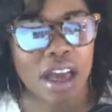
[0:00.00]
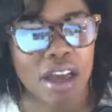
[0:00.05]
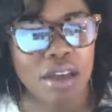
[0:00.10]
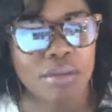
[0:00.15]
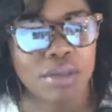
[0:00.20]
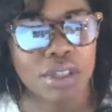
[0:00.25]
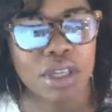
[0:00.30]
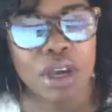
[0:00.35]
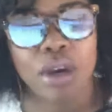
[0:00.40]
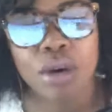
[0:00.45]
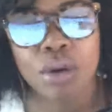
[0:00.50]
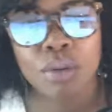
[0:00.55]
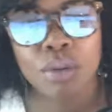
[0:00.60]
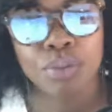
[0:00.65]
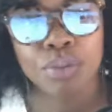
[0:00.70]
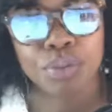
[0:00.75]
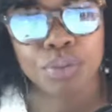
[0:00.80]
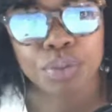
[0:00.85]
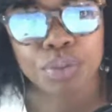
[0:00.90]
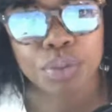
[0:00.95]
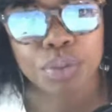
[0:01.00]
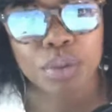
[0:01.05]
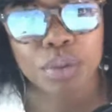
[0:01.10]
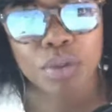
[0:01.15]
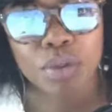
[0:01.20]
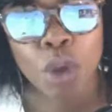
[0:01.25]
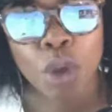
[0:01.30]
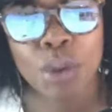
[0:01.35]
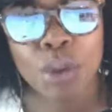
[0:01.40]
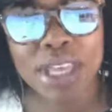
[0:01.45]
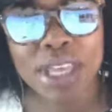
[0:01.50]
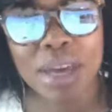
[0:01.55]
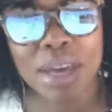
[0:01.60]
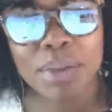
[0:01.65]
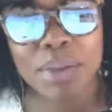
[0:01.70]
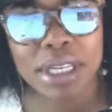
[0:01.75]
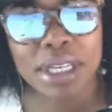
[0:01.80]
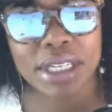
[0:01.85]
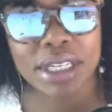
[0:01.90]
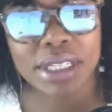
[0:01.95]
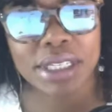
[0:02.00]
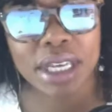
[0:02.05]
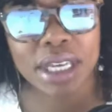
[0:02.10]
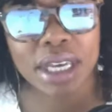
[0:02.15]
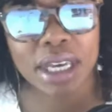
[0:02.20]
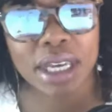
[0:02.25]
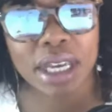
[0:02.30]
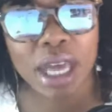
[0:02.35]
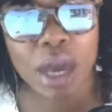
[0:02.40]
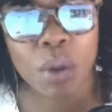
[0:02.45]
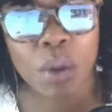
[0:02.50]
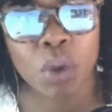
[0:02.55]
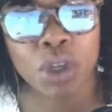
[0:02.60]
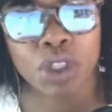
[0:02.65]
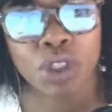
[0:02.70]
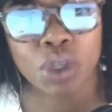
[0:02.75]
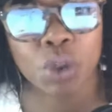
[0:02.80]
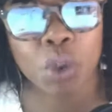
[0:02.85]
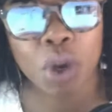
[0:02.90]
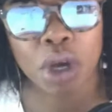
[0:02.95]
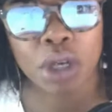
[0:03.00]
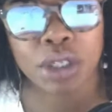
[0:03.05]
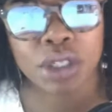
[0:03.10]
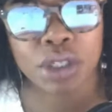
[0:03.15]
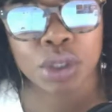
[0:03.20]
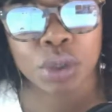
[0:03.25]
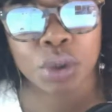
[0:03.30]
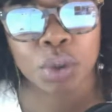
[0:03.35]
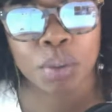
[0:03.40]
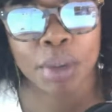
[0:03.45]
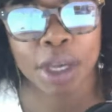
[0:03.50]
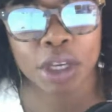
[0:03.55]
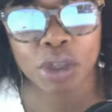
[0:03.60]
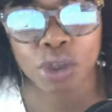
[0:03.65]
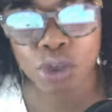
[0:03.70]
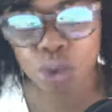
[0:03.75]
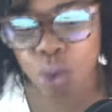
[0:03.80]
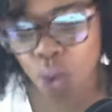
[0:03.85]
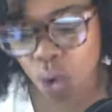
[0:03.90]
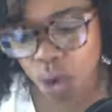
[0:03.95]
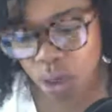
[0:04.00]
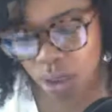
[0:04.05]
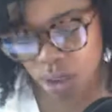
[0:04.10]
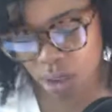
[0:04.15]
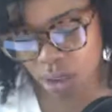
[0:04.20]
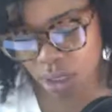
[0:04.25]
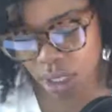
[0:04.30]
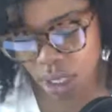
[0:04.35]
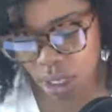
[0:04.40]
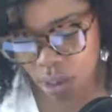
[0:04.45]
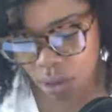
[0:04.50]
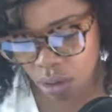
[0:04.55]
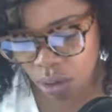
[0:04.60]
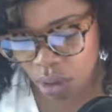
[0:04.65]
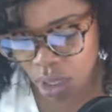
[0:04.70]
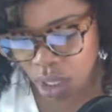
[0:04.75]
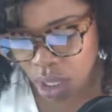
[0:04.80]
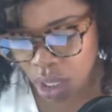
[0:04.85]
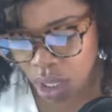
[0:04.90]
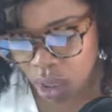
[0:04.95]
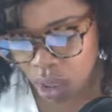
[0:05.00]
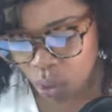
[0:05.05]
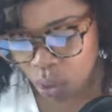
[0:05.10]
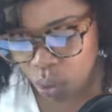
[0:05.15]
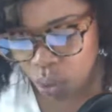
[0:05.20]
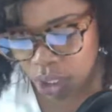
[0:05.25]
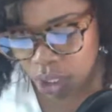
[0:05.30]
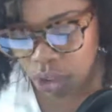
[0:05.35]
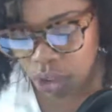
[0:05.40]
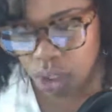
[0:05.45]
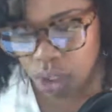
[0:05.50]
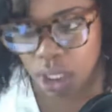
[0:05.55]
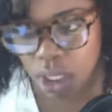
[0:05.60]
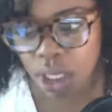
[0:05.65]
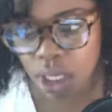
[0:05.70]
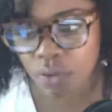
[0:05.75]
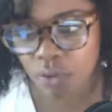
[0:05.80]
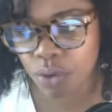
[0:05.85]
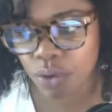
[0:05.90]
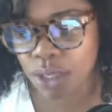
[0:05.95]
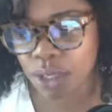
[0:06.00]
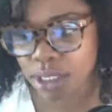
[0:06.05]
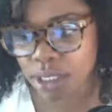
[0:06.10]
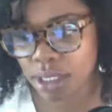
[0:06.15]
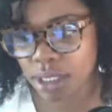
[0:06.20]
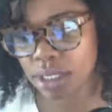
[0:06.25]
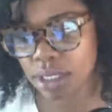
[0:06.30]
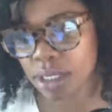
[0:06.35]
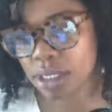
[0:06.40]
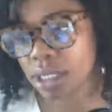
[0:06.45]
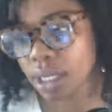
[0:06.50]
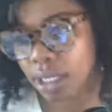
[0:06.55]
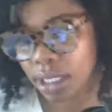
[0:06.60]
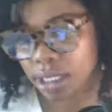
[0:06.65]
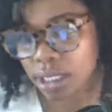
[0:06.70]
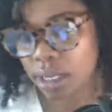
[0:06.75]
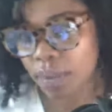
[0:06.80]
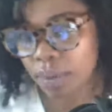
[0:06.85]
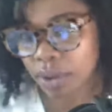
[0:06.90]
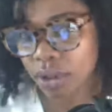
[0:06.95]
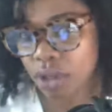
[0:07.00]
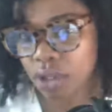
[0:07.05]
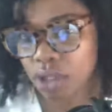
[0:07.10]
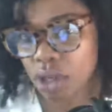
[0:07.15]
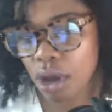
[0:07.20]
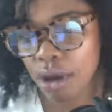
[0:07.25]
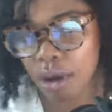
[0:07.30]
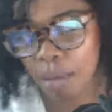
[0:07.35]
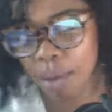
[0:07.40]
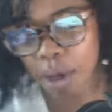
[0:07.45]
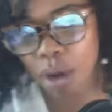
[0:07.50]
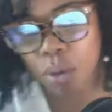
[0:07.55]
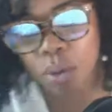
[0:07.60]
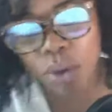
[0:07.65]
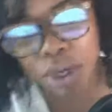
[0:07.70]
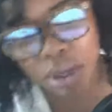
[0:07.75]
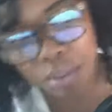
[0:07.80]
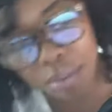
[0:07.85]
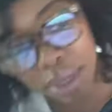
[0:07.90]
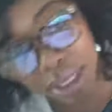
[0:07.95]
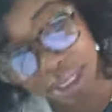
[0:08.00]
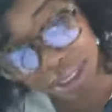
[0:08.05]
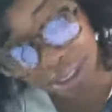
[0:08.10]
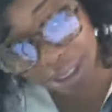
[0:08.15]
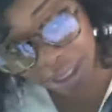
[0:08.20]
So with that being said, I want you all to make sure now when you're looking for assistance, like I said, we're going to talk about what it means to